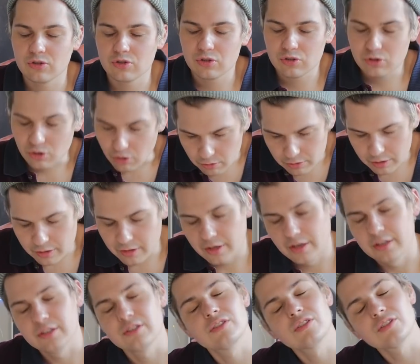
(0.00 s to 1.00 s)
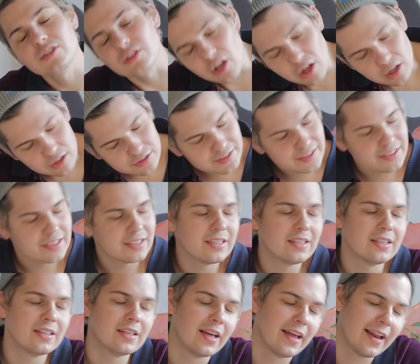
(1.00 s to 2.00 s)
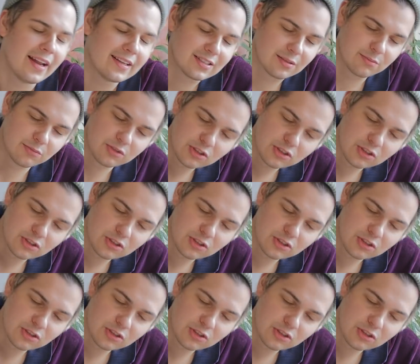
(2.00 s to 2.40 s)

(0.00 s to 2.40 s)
so good. It's salty, it has some